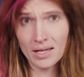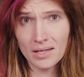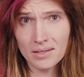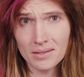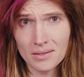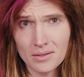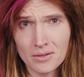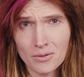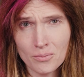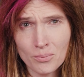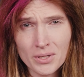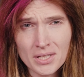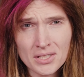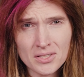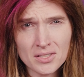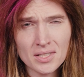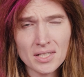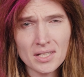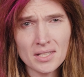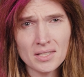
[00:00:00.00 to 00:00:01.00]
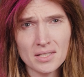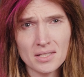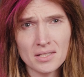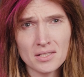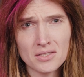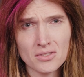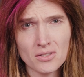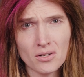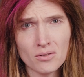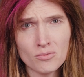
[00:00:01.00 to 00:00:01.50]
And the reasoning
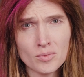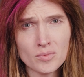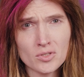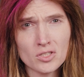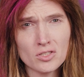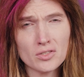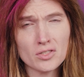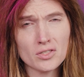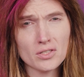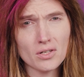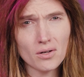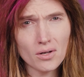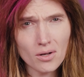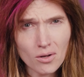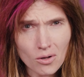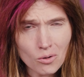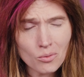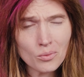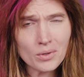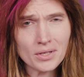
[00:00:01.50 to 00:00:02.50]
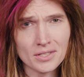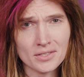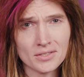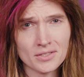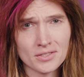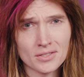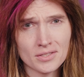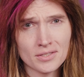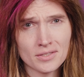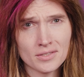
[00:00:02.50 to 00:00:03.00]
is almost
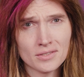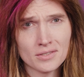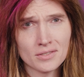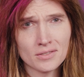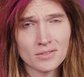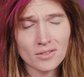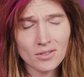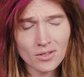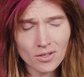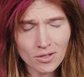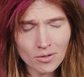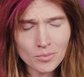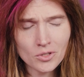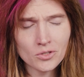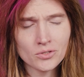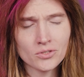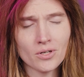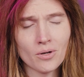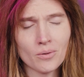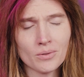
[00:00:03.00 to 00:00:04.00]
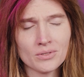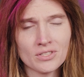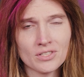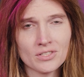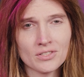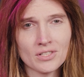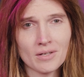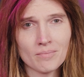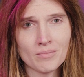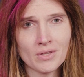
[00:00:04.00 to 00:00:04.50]
always, almost always the
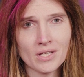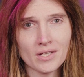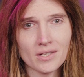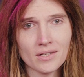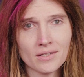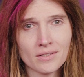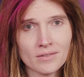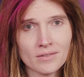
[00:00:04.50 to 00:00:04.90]
same thing.